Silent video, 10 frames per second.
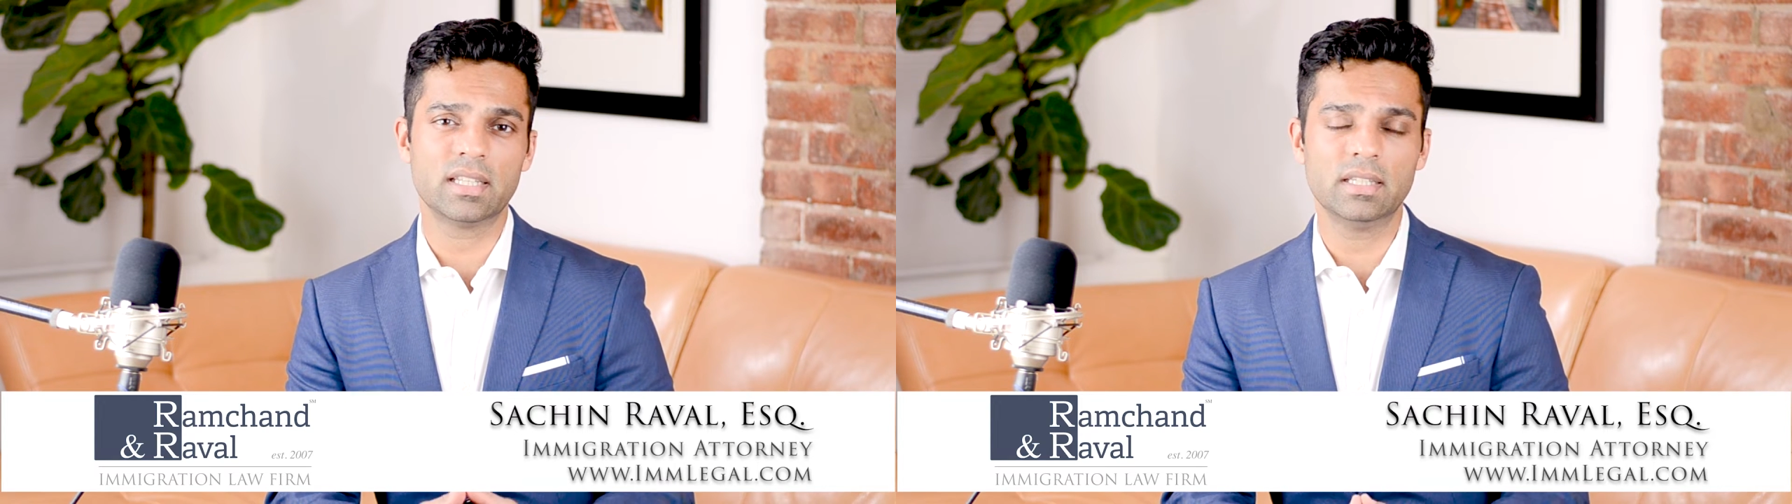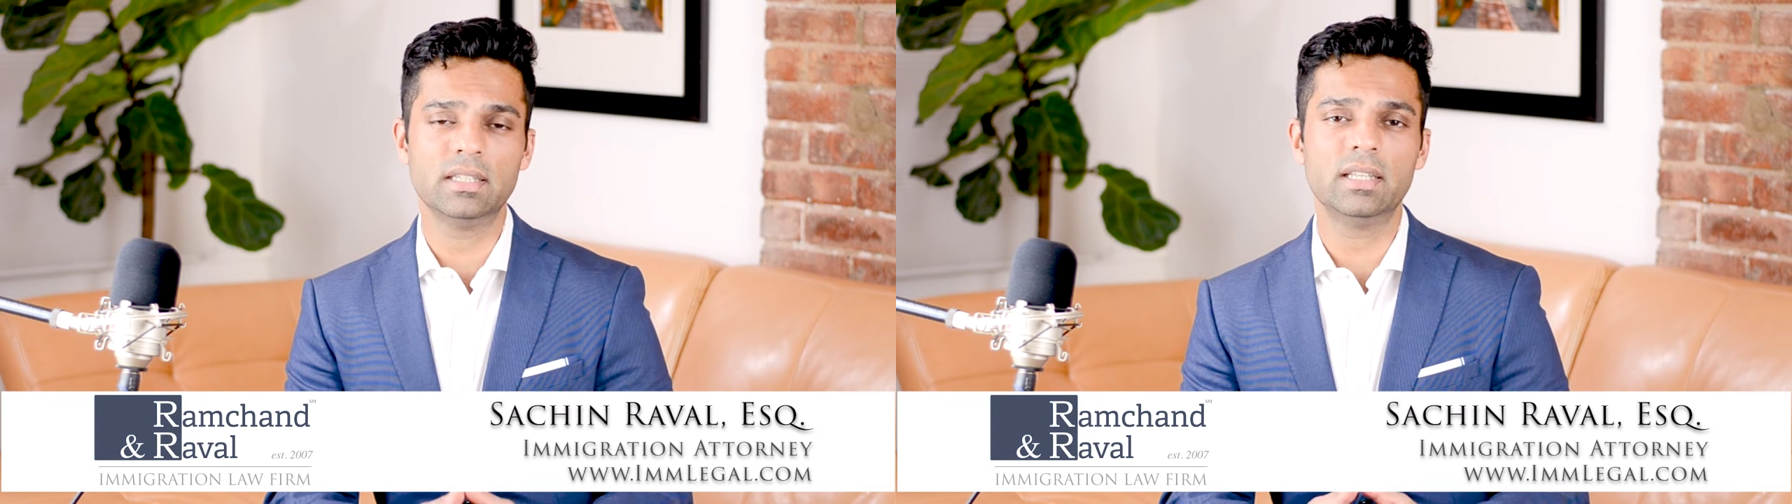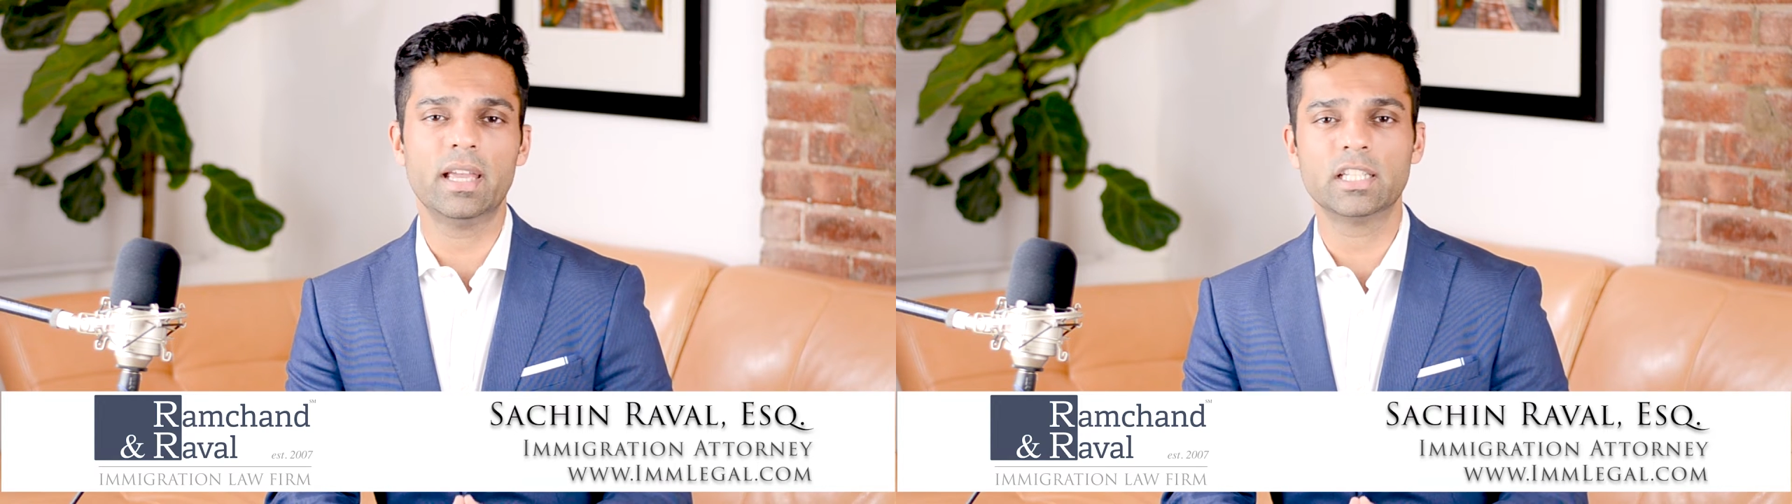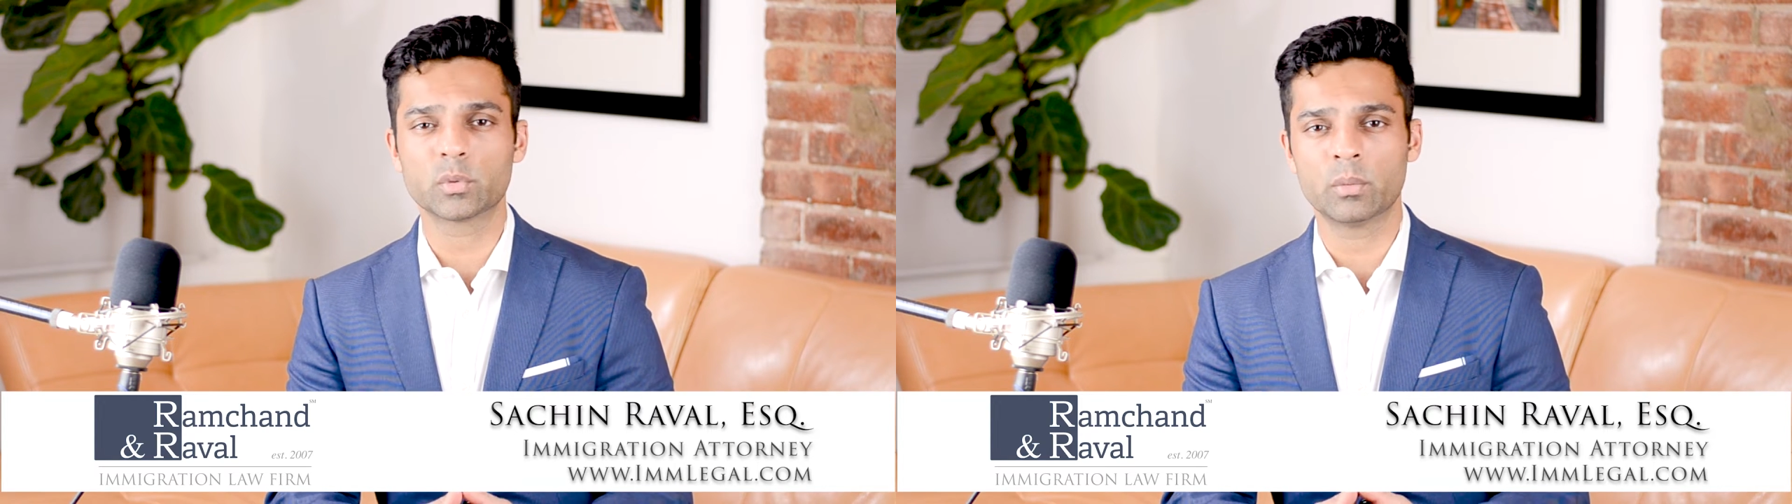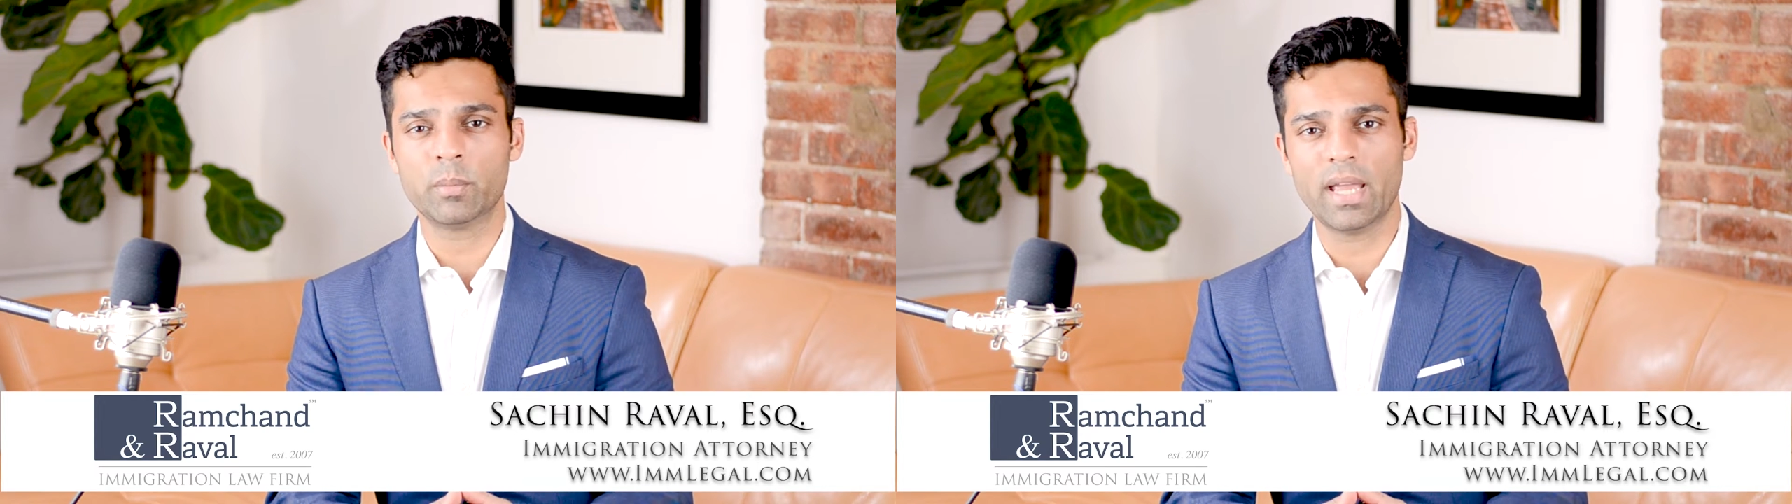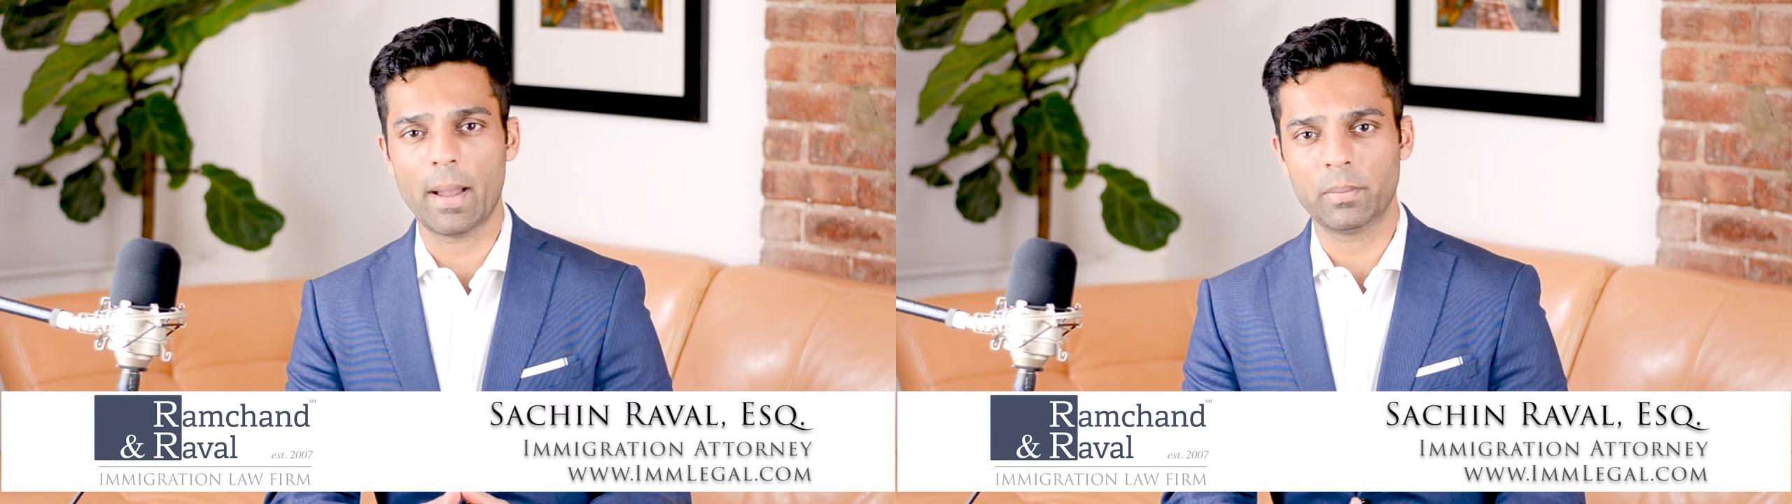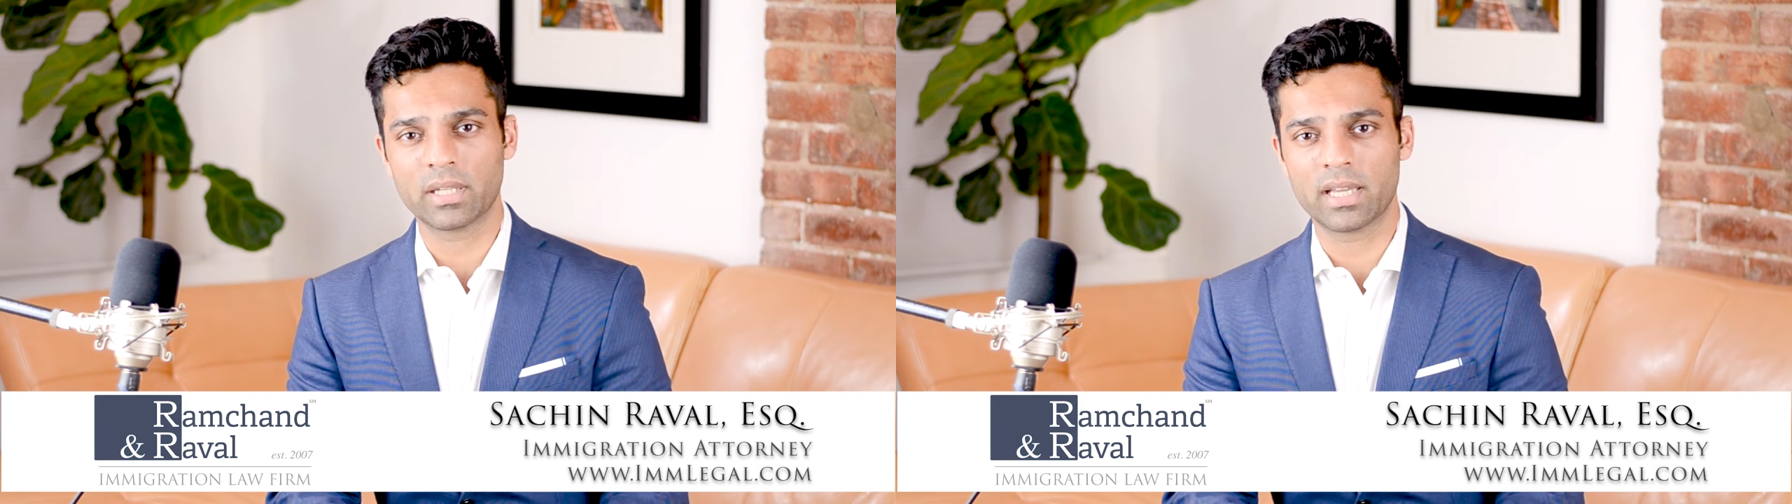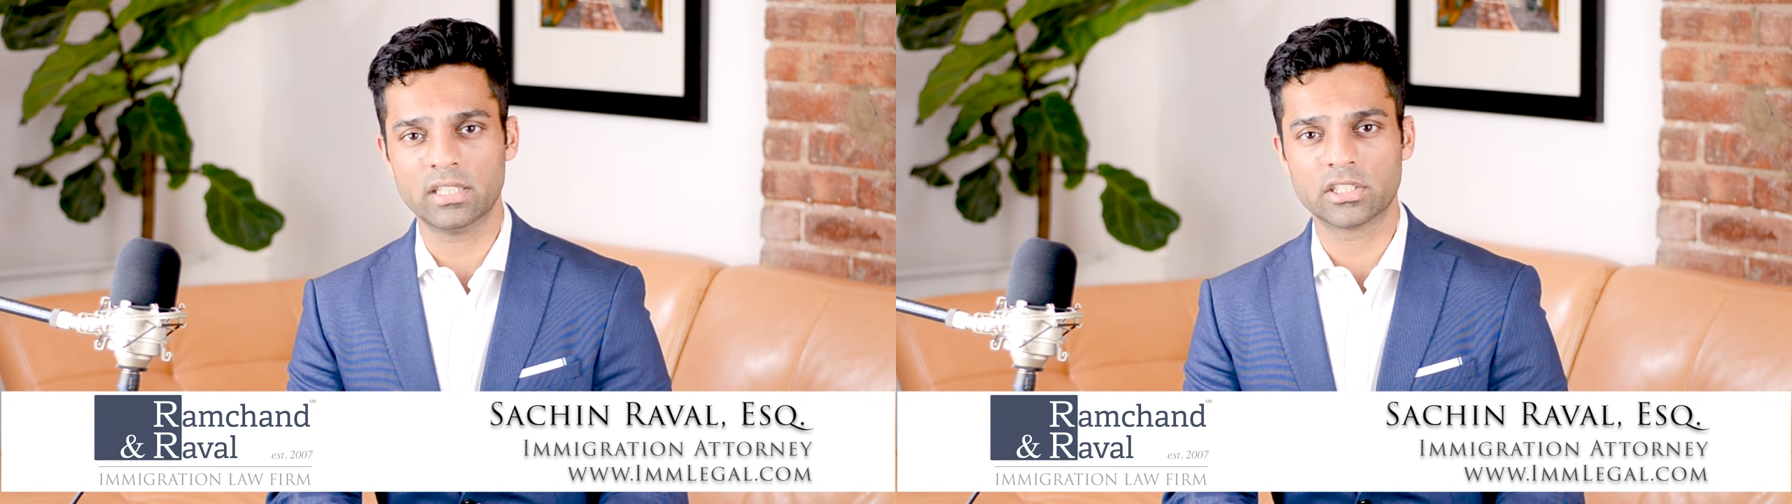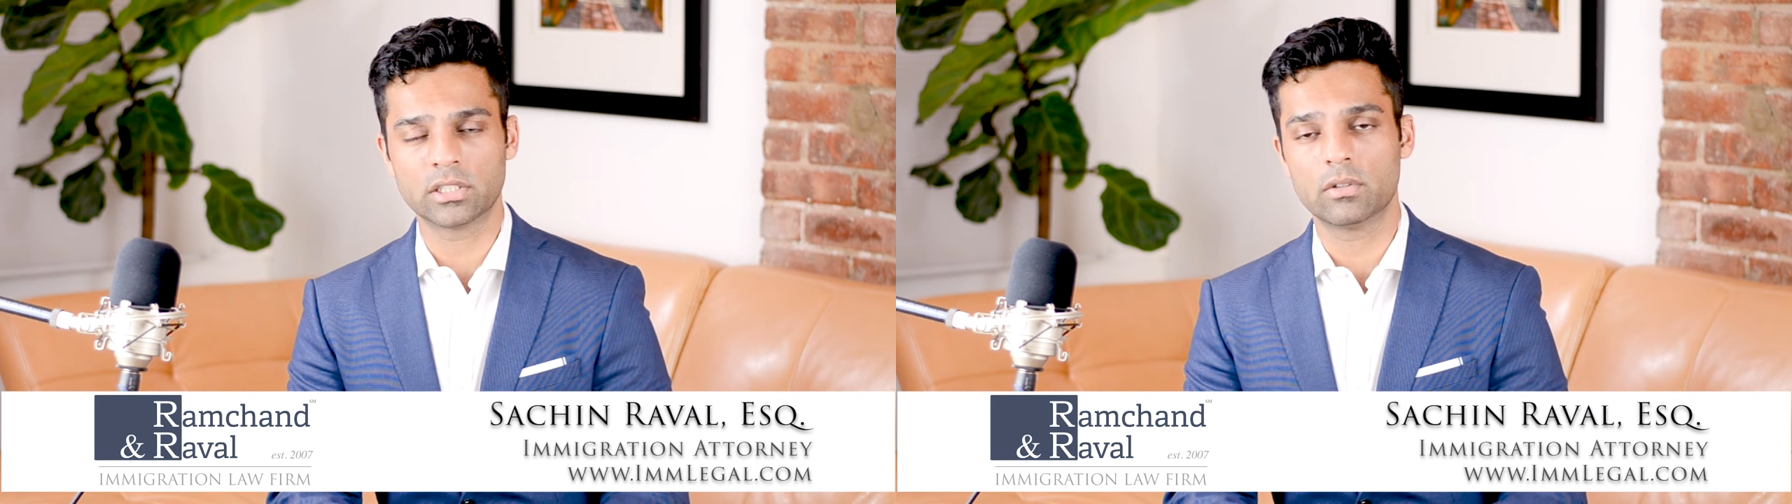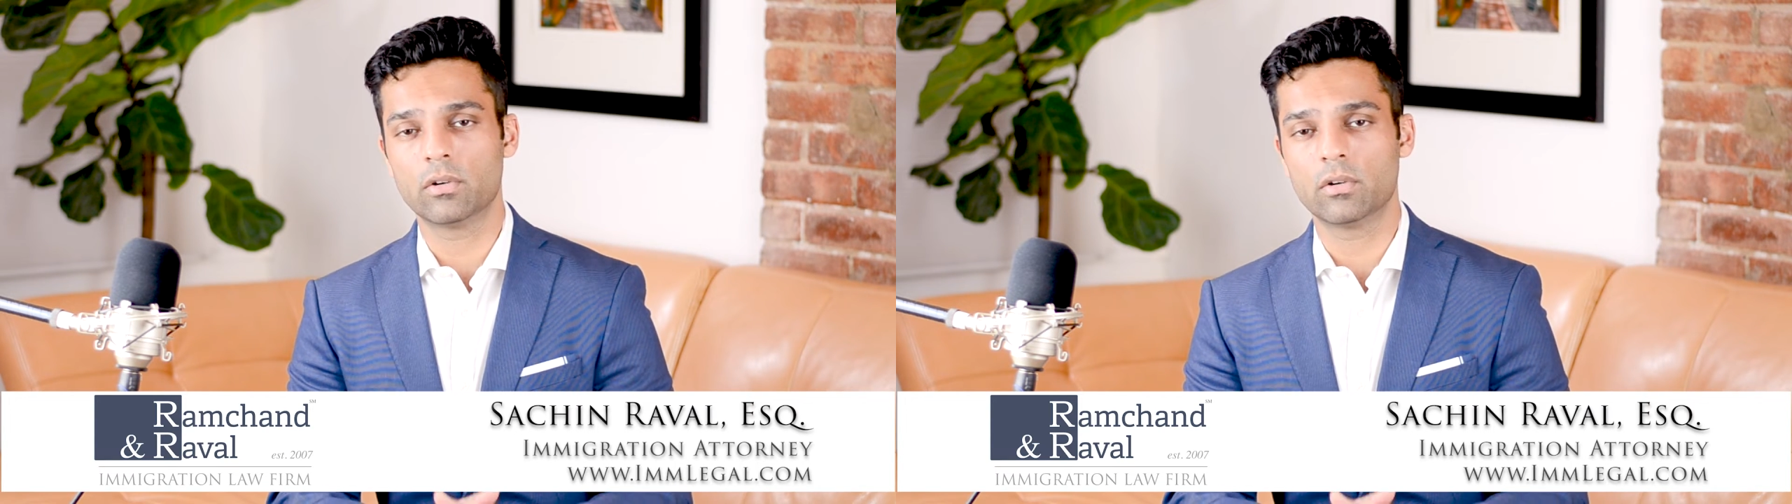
in the H-1B application